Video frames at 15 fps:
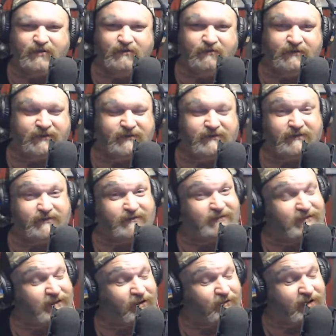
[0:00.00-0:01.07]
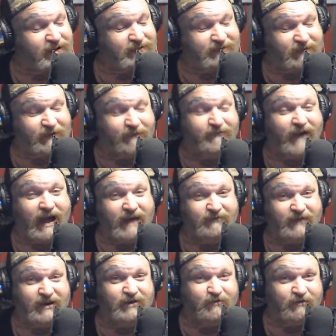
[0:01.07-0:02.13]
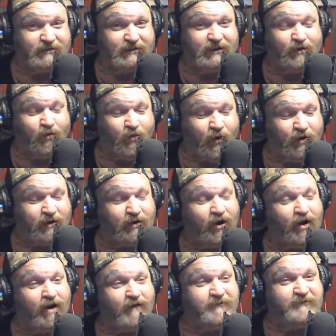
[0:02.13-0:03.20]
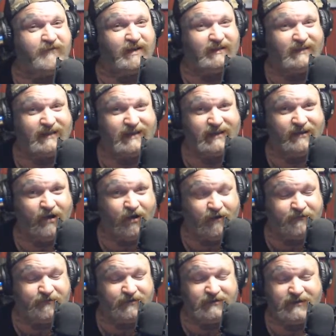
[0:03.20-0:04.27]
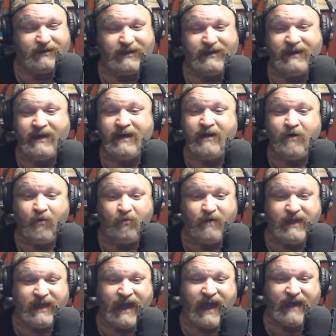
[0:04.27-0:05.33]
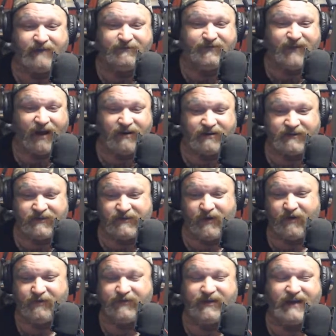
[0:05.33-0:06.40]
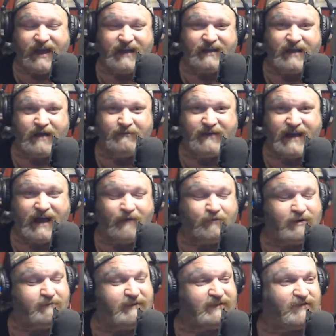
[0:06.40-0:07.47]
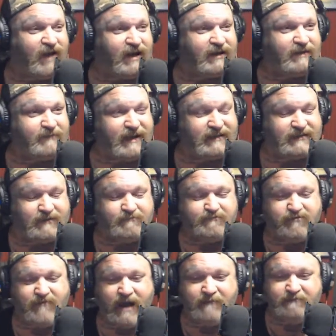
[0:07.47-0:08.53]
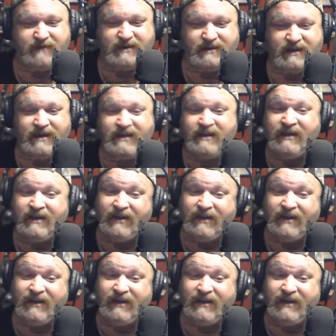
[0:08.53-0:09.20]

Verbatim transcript: to you know what? Survive a nuclear war. Hopefully, hopefully we have Dark Soul today coming on. We're going to be talking about some prepping